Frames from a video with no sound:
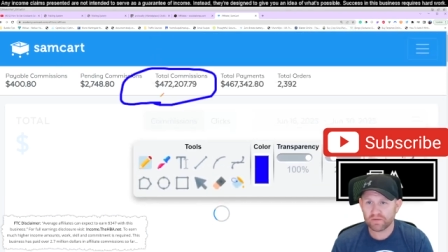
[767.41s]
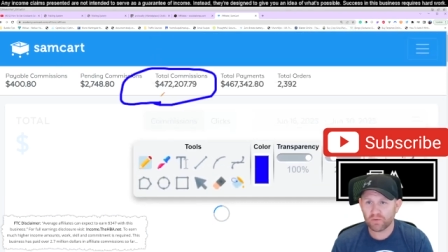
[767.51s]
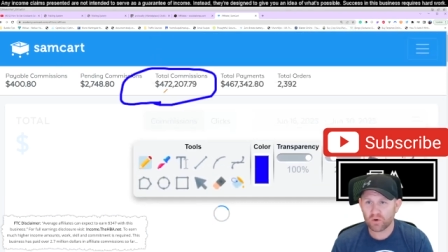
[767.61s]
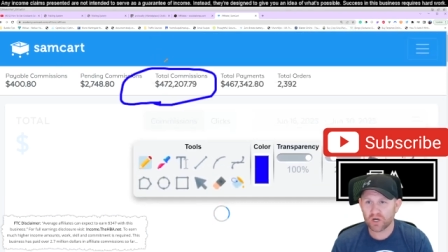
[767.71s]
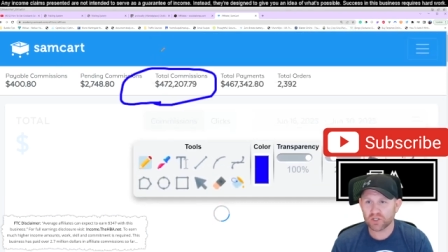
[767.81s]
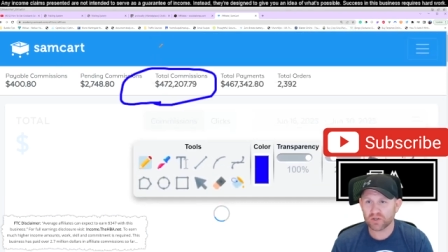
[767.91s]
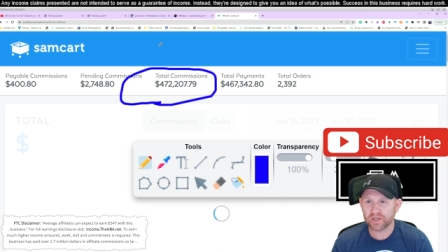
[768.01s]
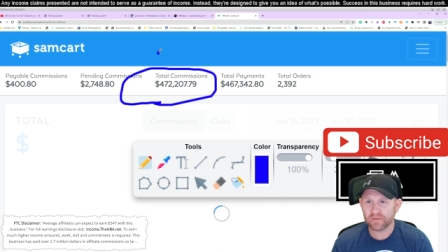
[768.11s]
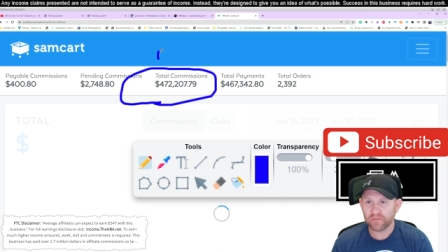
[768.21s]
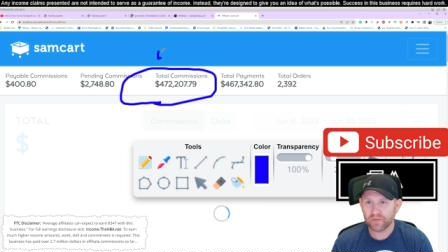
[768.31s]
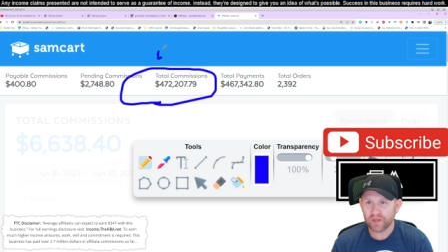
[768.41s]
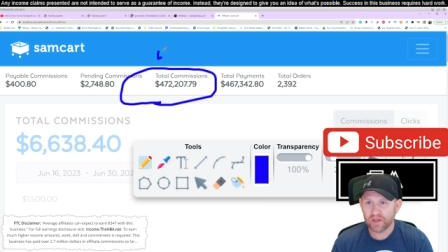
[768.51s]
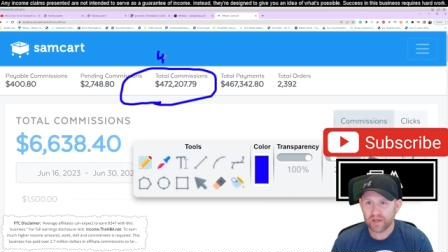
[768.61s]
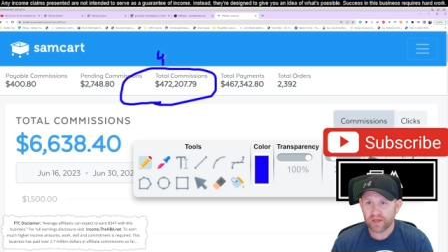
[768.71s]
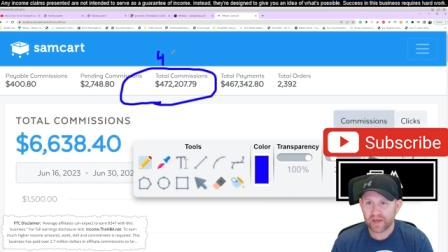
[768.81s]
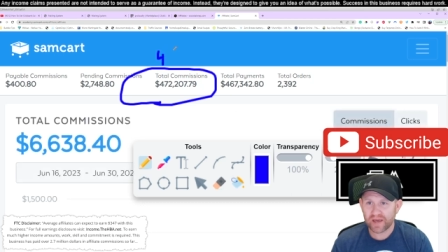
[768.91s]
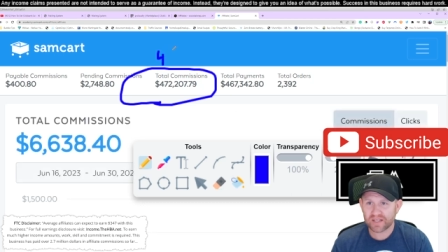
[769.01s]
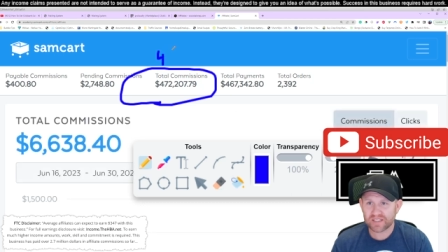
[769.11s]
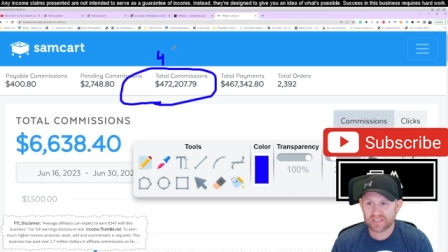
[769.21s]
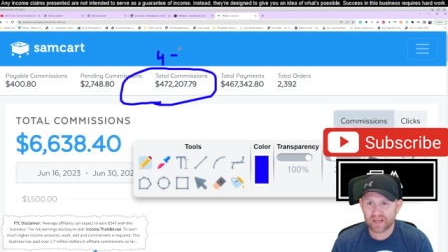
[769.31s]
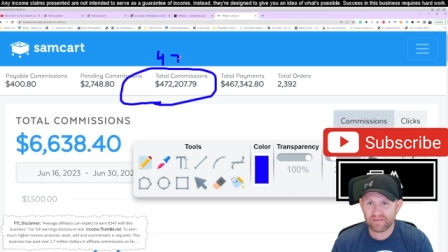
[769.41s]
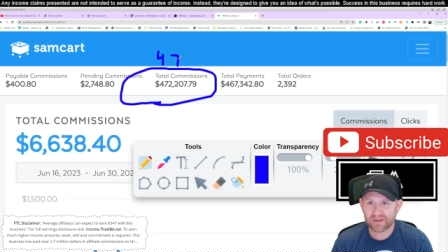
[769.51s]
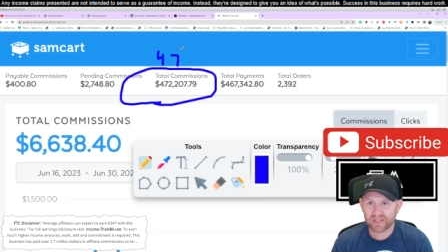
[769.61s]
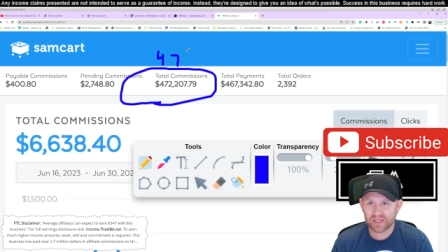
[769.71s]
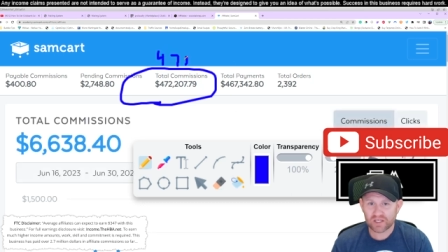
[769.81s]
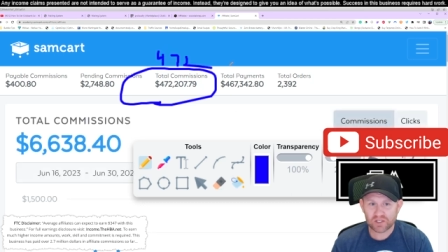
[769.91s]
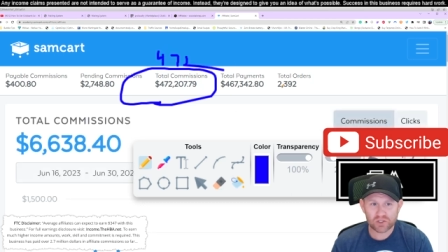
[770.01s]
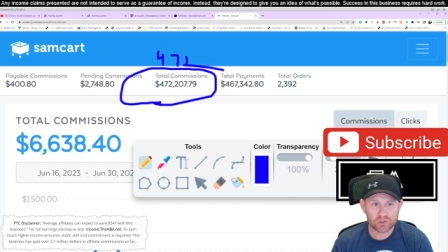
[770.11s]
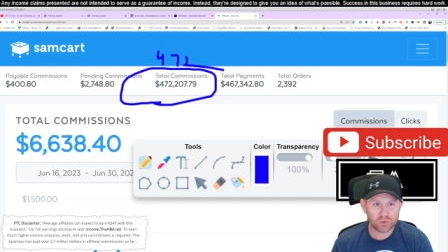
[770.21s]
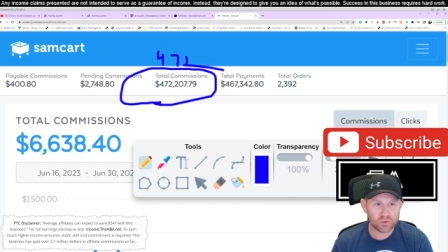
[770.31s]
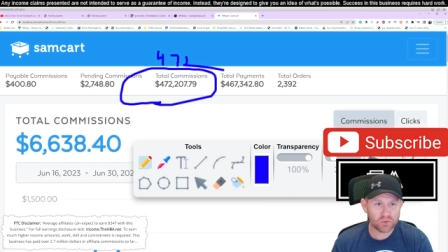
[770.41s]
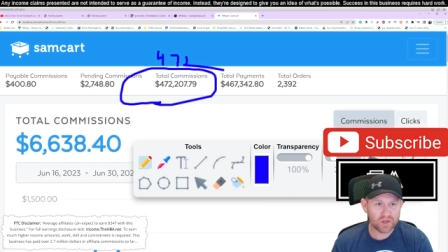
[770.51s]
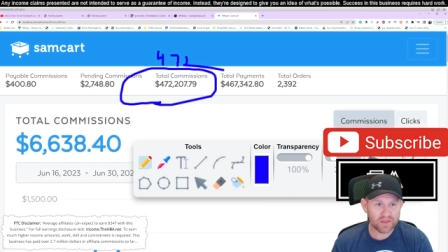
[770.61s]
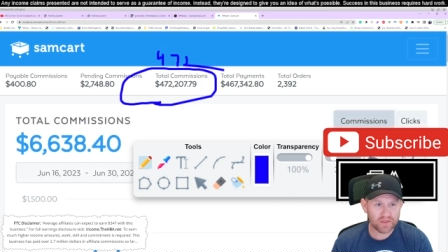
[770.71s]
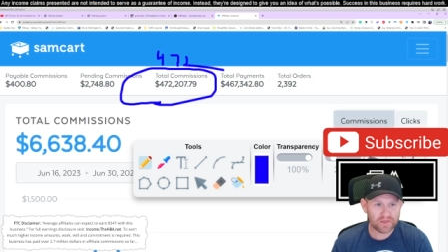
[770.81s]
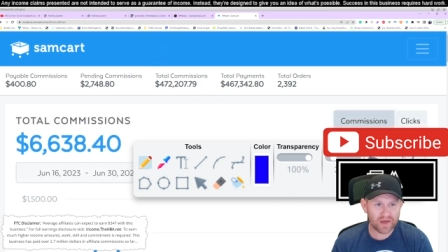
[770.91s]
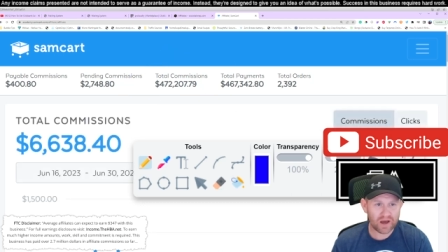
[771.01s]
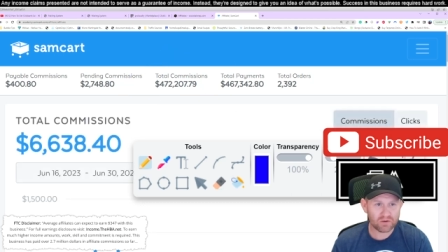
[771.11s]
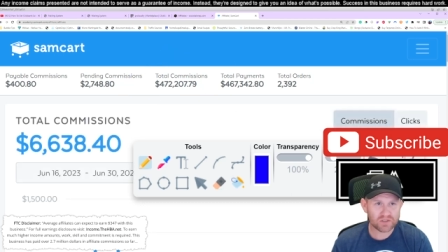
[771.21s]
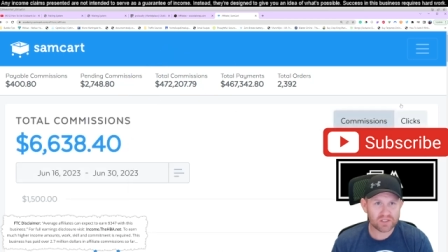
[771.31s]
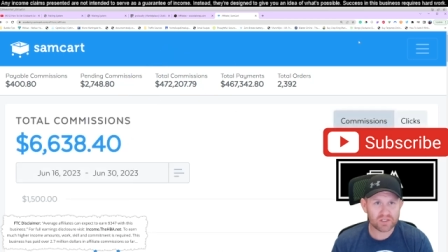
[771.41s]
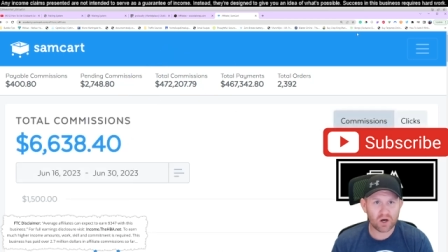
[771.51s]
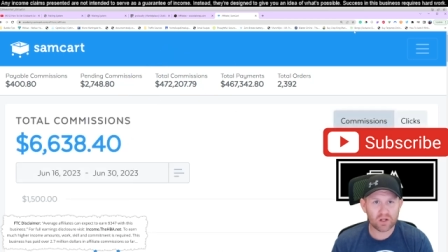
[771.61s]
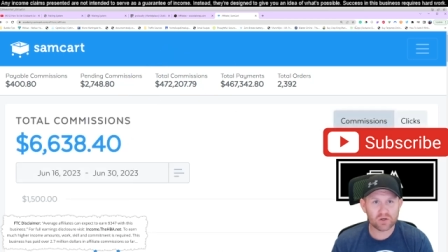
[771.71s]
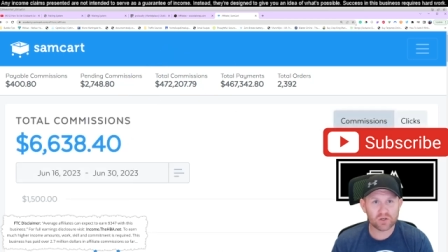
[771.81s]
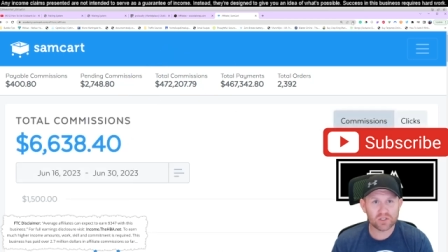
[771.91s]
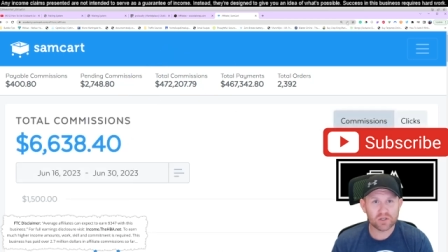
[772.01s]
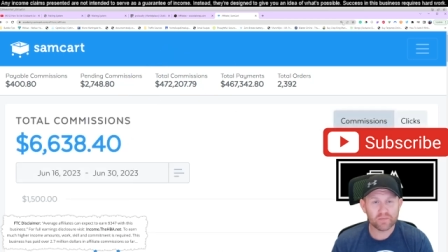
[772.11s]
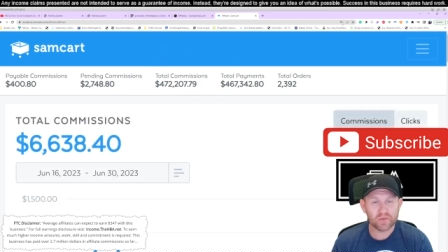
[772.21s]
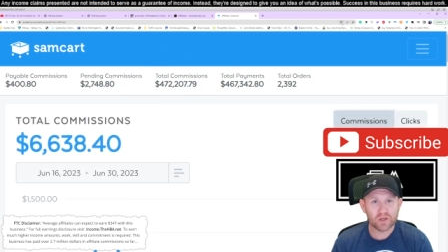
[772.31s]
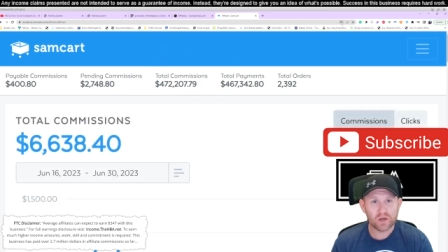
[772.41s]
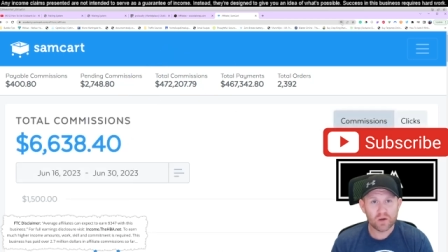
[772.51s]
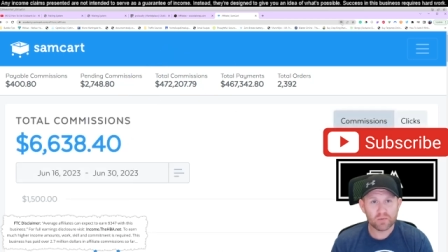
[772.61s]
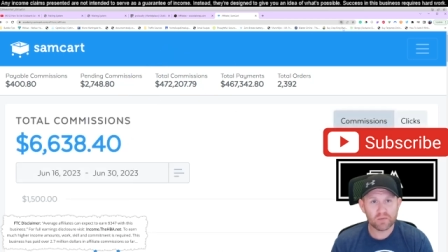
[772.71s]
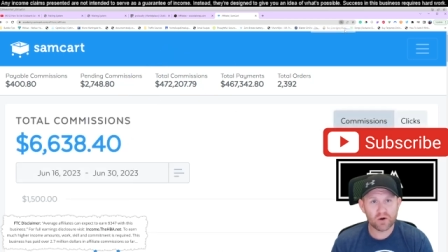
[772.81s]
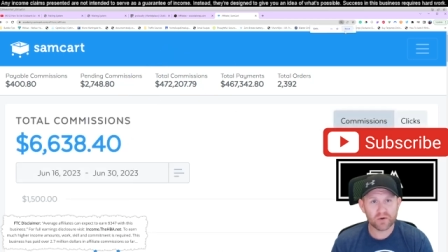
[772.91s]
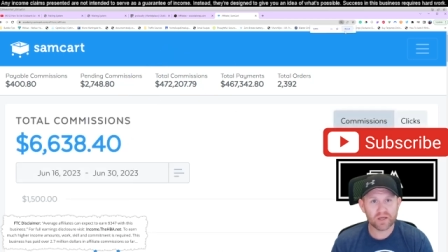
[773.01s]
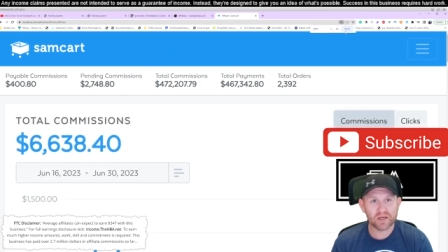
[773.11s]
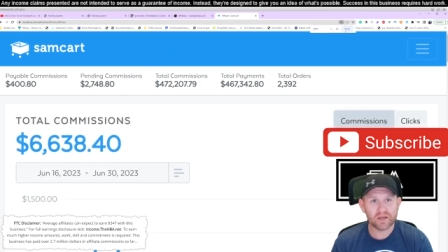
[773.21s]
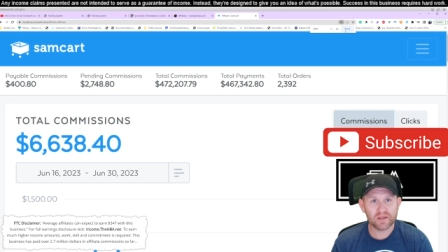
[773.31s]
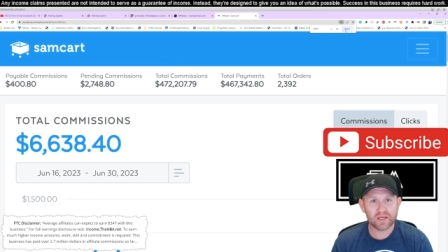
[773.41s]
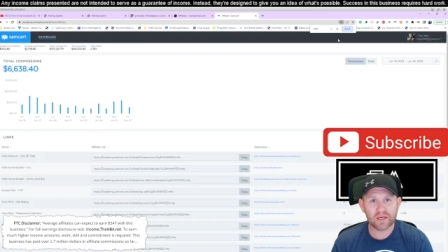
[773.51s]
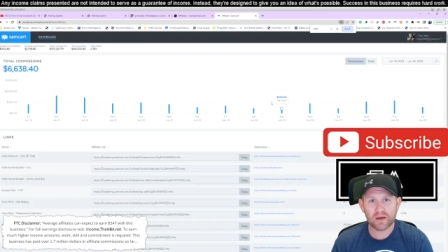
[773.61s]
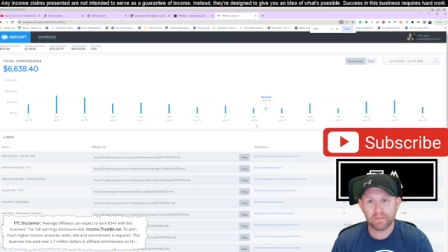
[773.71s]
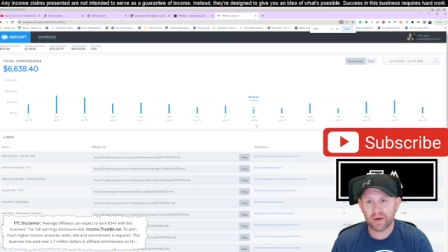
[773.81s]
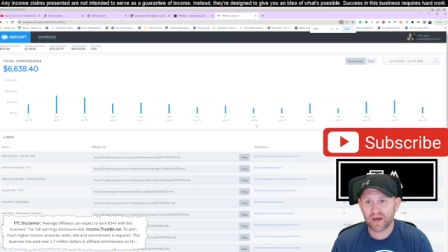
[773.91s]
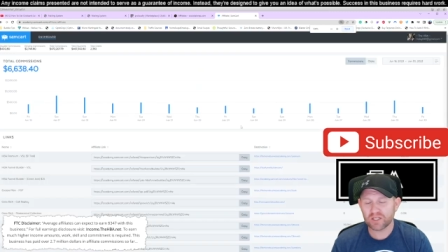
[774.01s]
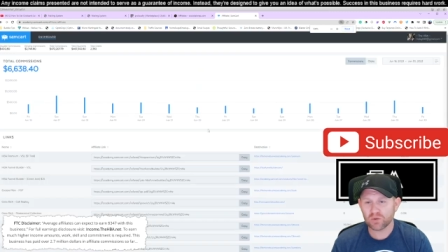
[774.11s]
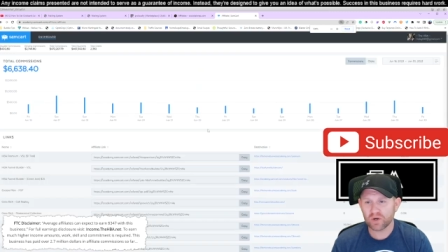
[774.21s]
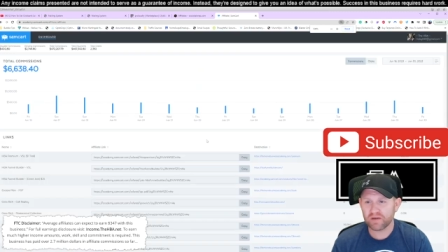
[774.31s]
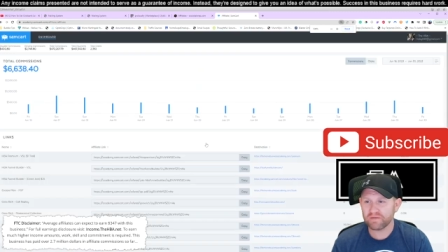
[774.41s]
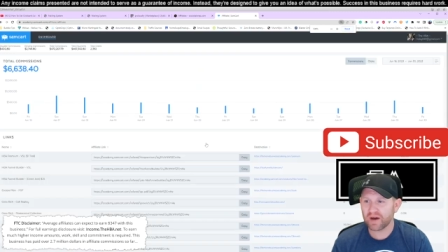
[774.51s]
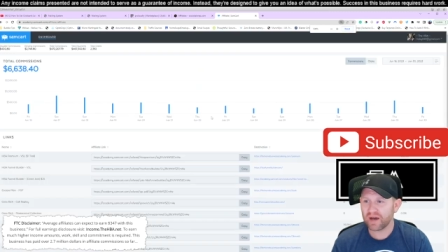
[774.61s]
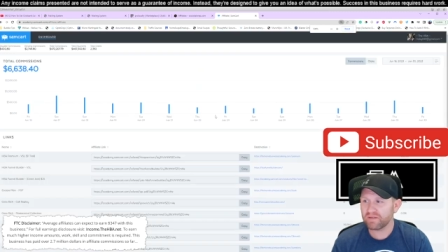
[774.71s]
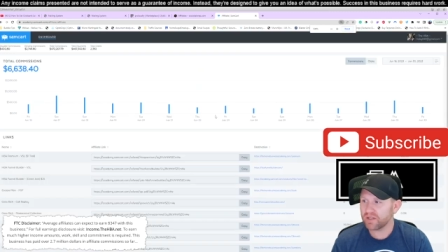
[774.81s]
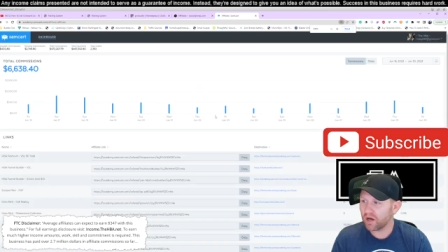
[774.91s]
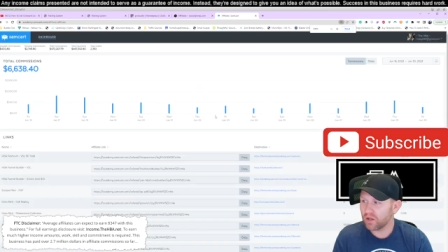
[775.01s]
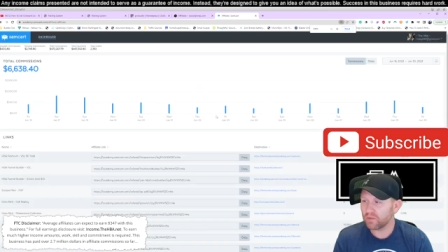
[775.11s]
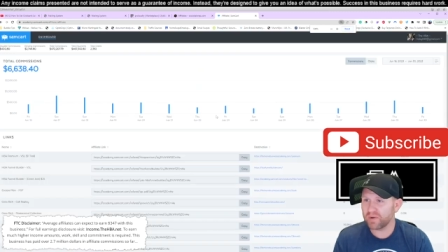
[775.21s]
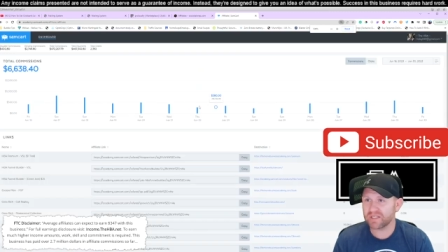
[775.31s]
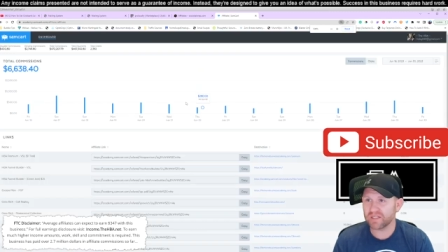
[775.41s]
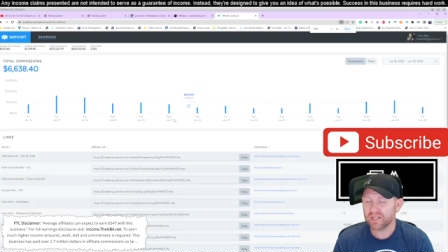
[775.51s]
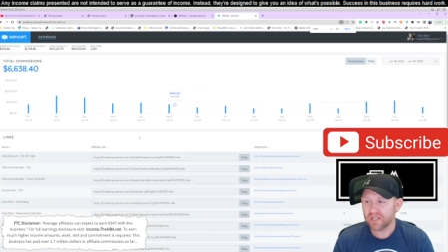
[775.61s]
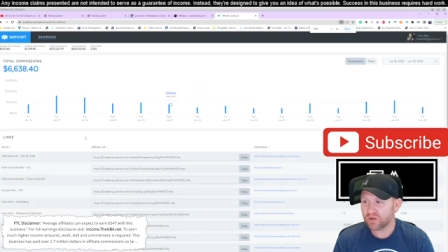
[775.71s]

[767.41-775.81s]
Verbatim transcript: four hundred seventy-two thousand dollars promoting the My twenty-five dollar Business.